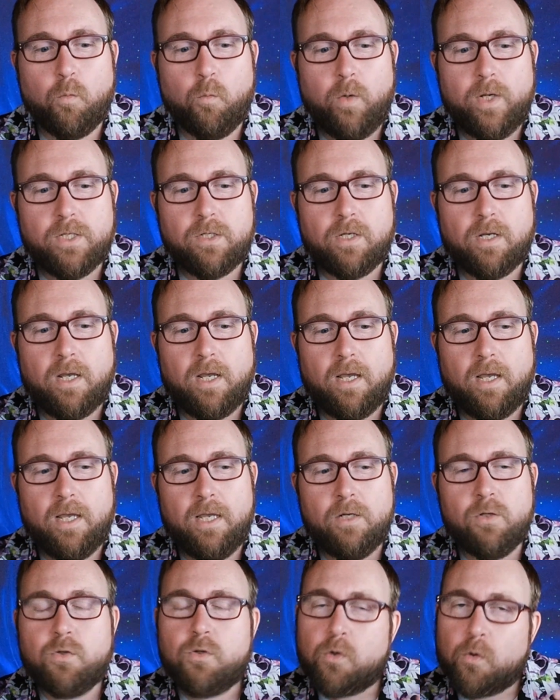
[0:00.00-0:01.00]
which
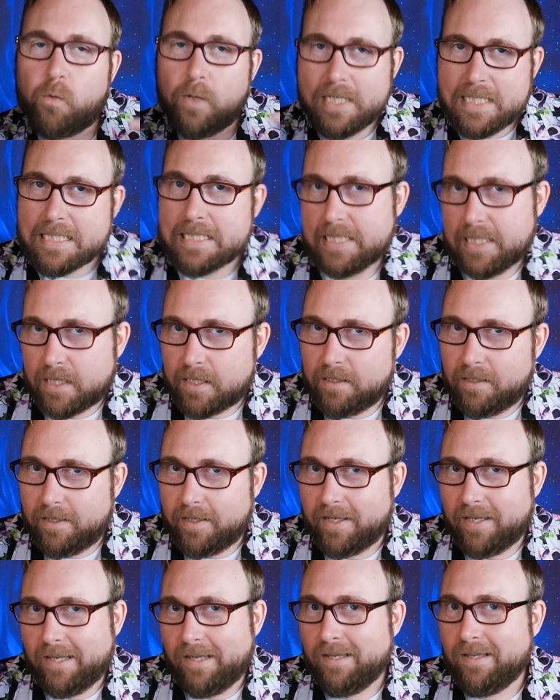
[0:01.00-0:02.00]

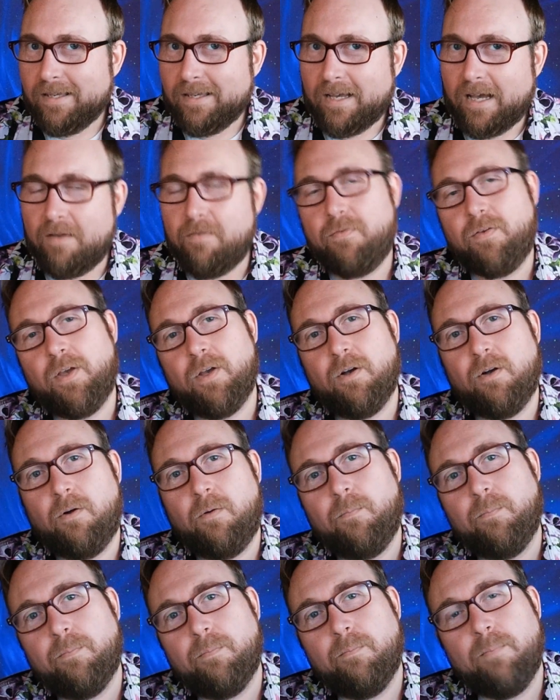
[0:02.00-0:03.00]
intrinsically I
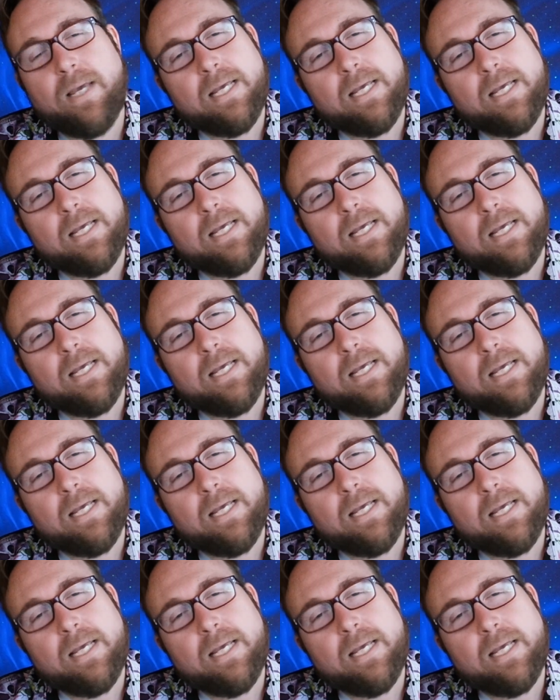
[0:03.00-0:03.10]
feel